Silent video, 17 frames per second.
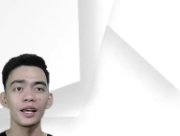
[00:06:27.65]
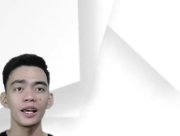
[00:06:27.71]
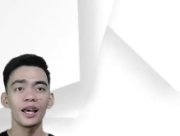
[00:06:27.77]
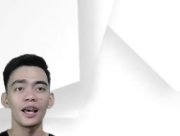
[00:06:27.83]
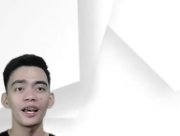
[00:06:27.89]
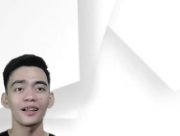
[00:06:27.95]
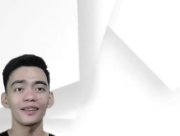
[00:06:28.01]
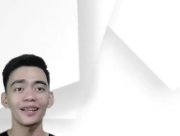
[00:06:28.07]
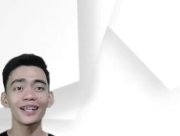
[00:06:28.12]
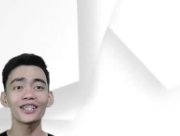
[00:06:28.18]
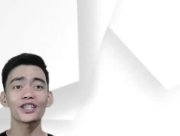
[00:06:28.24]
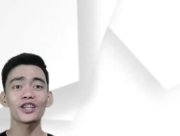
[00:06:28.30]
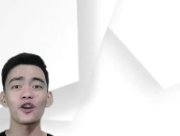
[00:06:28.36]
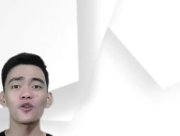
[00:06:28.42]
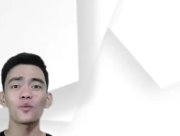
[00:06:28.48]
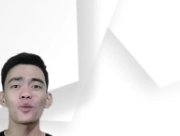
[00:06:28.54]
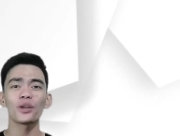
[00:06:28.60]
Let's go
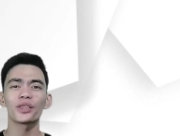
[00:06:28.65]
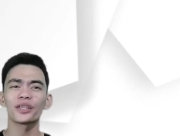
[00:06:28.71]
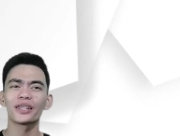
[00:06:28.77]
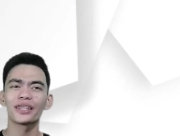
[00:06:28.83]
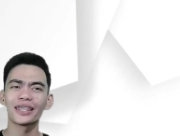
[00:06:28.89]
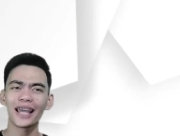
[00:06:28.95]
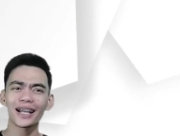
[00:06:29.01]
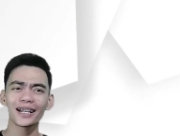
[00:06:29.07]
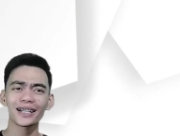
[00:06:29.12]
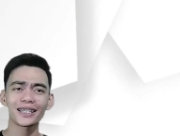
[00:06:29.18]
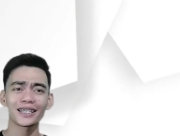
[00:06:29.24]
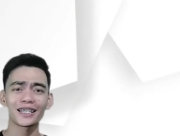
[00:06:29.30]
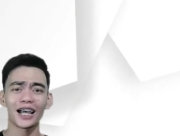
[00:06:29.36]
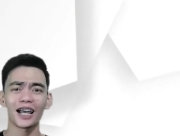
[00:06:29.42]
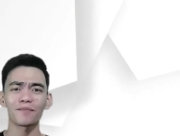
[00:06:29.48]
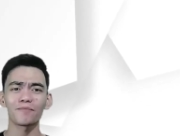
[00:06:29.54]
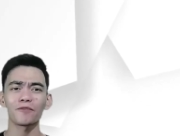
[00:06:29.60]
with the next
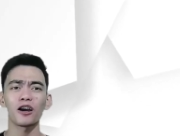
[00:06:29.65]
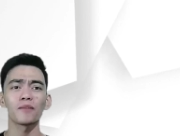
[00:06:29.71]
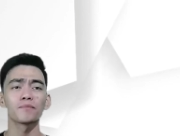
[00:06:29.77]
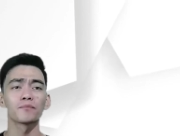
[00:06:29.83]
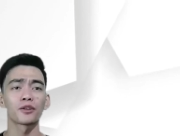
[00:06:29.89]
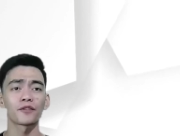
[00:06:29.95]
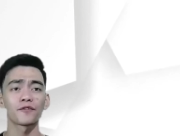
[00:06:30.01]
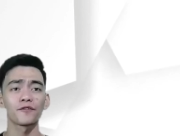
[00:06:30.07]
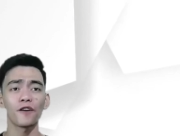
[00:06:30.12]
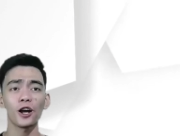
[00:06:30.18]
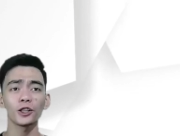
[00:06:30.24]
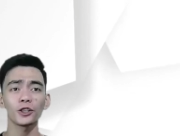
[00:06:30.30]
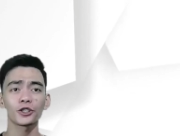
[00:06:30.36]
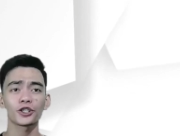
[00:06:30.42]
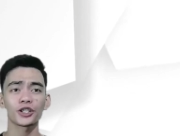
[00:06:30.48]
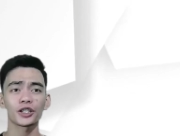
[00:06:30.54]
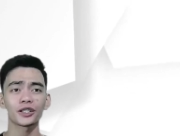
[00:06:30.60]
type of
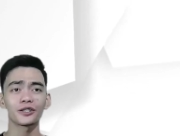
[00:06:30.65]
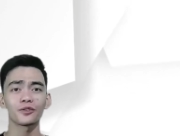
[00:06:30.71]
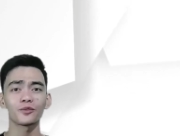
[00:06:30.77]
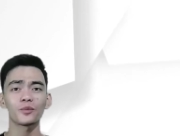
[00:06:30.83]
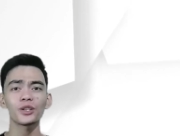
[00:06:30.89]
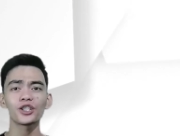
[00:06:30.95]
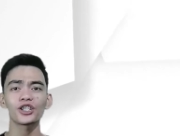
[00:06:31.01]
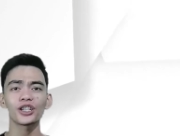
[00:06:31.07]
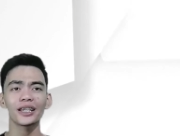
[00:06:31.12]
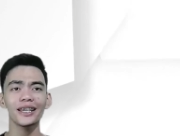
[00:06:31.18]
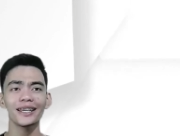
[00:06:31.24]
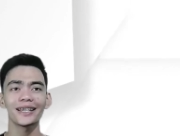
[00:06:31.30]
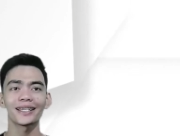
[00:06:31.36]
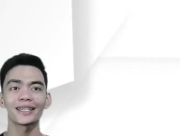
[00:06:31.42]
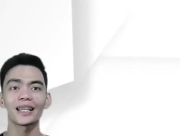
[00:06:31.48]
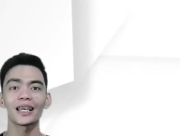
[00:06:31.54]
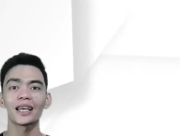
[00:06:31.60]
morphology, which is
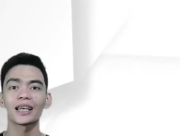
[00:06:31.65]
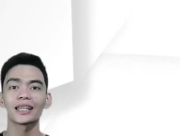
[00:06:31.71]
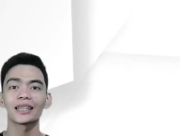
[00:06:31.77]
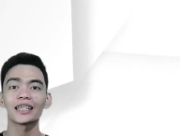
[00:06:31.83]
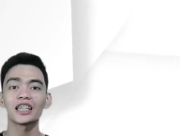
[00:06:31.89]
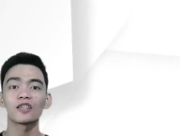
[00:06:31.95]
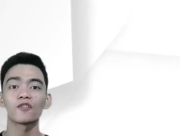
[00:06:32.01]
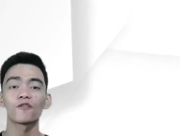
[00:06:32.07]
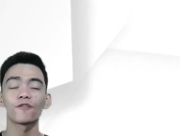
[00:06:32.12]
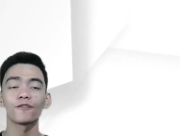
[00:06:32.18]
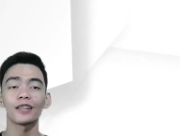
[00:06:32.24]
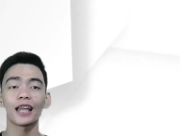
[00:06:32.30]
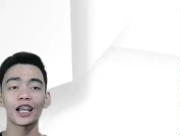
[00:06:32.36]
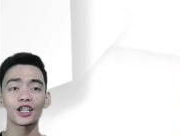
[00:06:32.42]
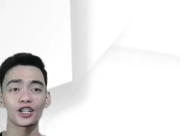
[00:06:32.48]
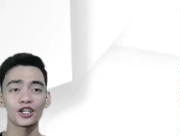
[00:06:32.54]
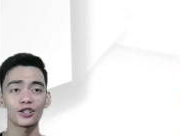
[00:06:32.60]
the
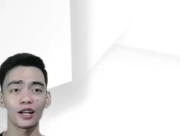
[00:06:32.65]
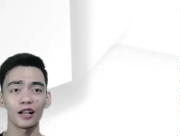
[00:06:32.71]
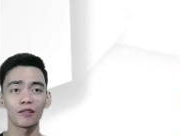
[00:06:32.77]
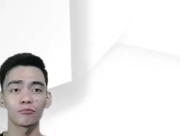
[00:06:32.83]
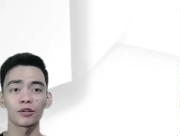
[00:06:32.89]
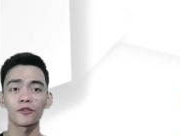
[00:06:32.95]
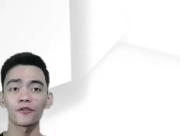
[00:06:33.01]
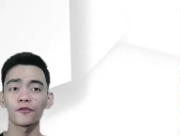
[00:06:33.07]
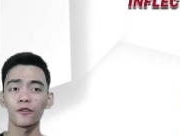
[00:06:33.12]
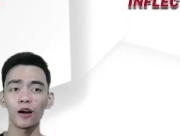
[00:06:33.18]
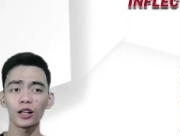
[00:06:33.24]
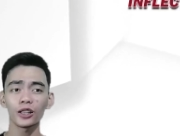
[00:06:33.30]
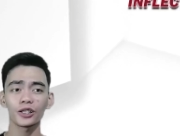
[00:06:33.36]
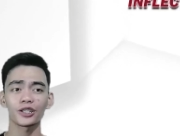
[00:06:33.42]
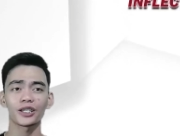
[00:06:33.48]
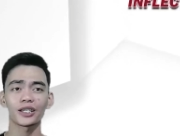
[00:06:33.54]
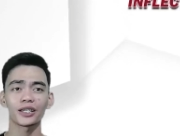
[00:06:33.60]
inflectional
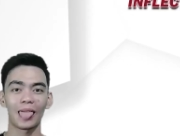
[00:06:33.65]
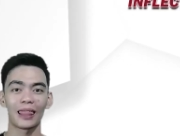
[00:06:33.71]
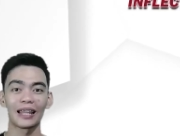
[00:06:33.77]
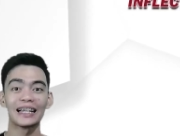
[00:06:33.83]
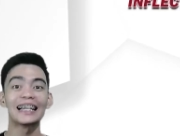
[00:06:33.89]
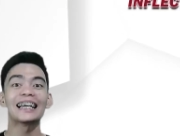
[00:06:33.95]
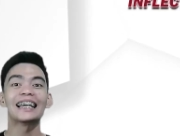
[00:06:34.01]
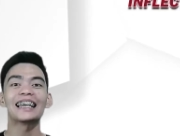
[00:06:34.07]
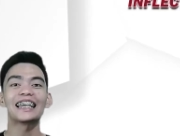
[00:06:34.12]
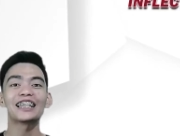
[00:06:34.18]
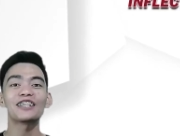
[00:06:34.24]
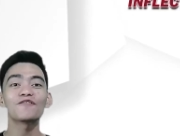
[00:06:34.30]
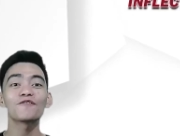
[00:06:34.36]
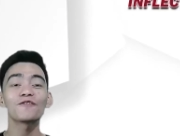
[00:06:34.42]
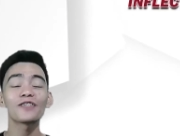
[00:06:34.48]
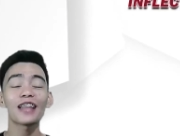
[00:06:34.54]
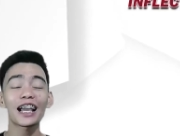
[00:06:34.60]
morphology.
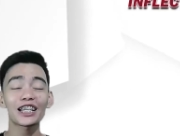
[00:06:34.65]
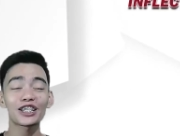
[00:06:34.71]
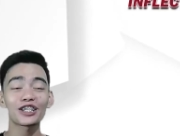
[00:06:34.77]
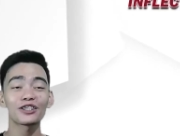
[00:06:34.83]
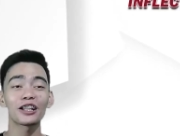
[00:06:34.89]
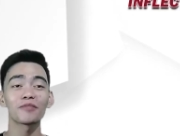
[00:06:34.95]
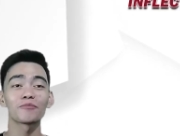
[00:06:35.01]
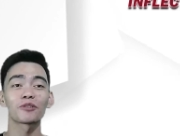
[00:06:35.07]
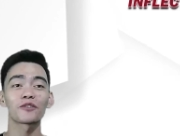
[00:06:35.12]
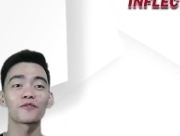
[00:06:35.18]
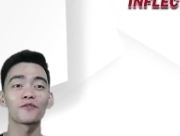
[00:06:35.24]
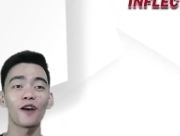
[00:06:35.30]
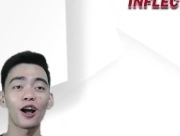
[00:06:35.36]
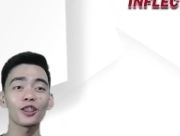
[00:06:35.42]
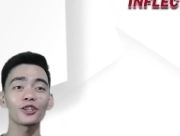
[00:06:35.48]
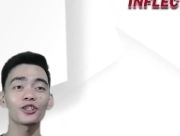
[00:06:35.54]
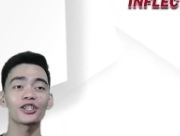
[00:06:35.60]
Inflectional
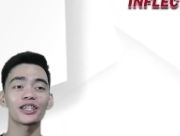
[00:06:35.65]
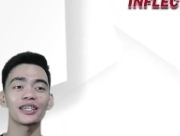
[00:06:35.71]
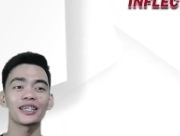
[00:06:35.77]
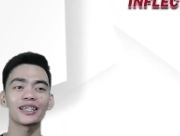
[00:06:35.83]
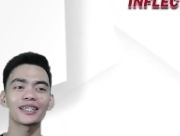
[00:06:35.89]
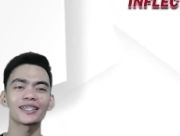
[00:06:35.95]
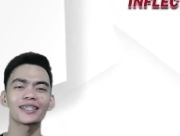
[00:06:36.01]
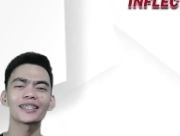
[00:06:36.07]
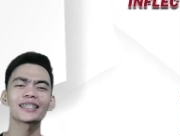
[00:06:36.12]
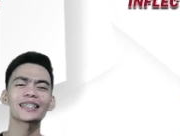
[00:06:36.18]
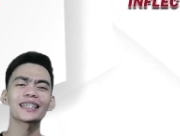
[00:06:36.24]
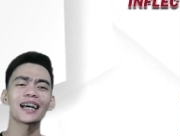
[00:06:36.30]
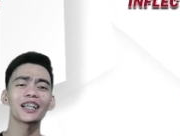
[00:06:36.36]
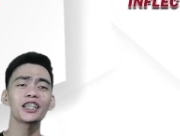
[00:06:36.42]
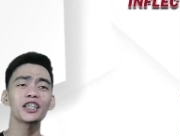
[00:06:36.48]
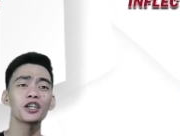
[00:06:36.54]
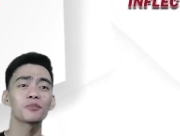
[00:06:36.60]
morphology is the
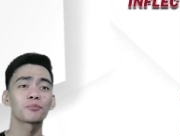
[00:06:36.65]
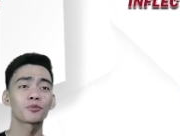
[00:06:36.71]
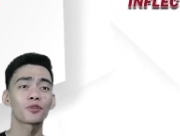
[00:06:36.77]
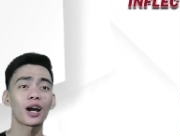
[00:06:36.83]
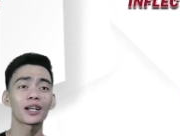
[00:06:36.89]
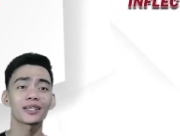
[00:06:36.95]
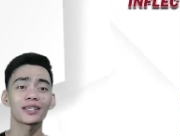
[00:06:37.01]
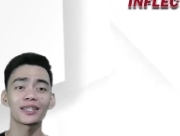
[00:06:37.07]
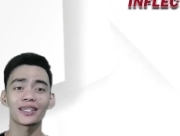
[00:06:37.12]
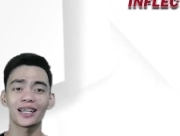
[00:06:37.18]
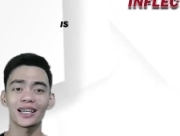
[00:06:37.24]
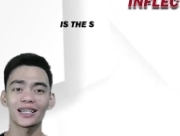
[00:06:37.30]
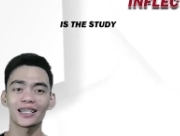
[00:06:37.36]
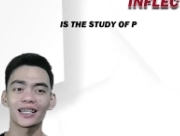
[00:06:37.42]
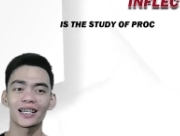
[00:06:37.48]
study of processes,